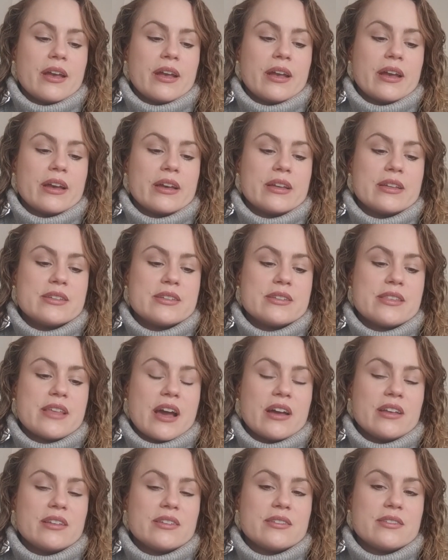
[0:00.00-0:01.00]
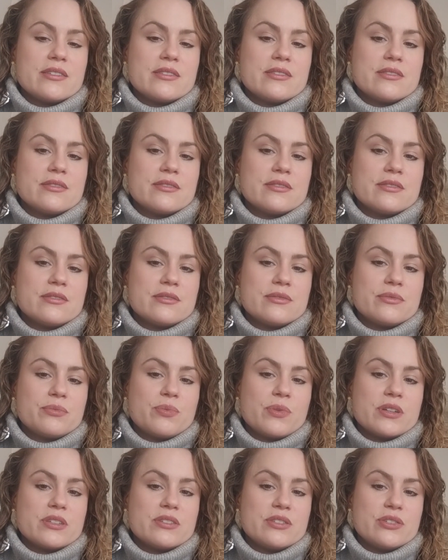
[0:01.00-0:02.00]
And that
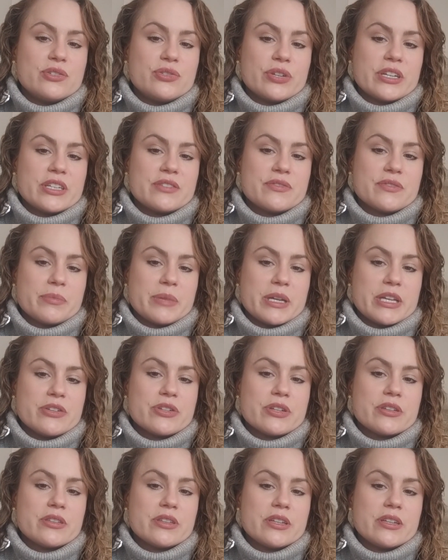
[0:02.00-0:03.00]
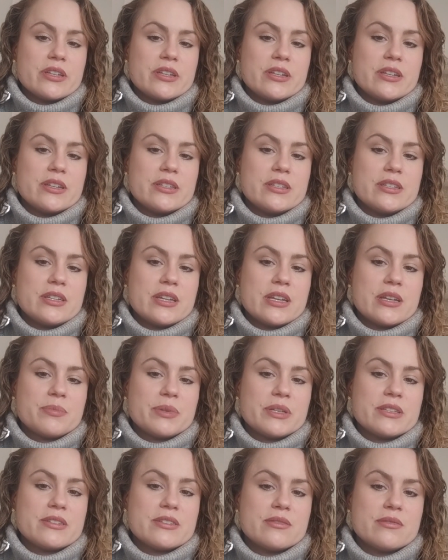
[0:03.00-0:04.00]
was the transformation that needed to take
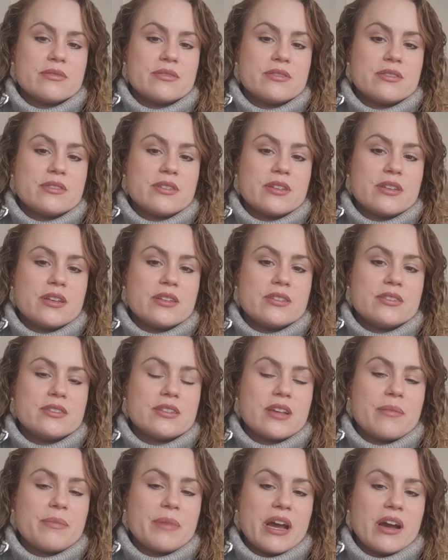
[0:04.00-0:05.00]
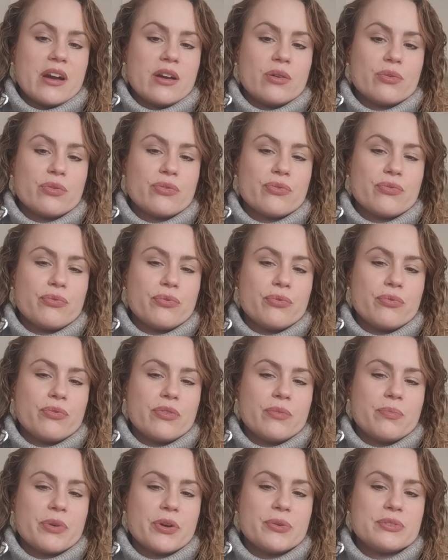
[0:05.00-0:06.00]
place. And somehow through
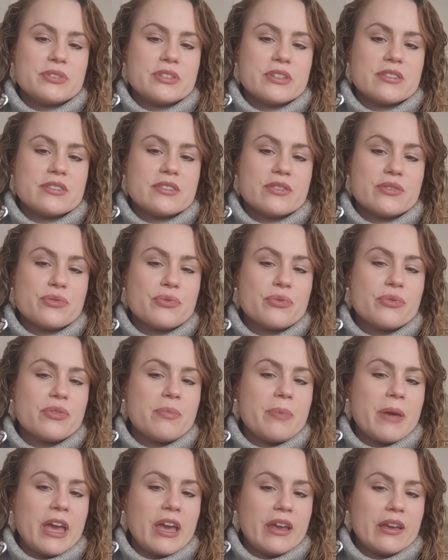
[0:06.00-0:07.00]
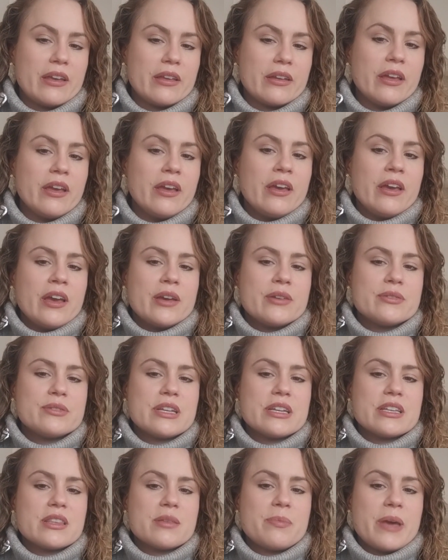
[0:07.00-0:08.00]
the process and through the pain, it was
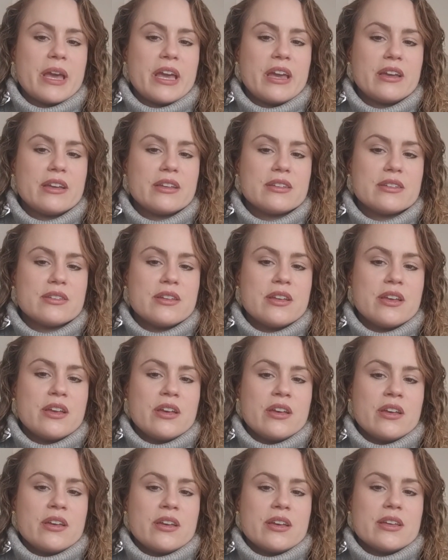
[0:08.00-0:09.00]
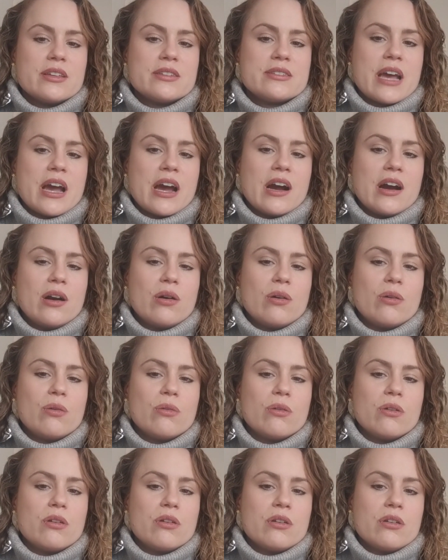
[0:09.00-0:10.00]
like the pain is
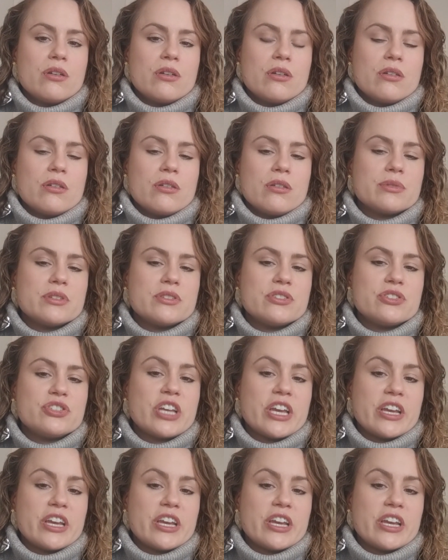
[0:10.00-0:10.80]
how I was